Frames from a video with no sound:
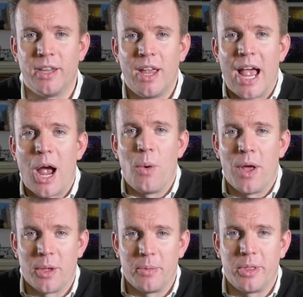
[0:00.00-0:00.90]
how
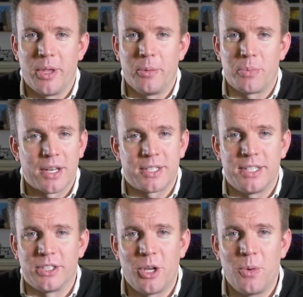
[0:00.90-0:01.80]
well the practice
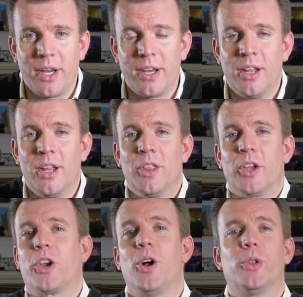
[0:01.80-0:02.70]
is doing, the
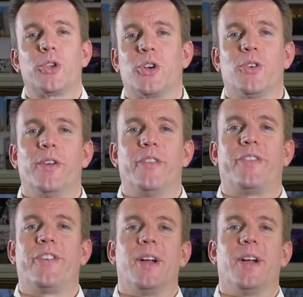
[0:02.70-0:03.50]
culture of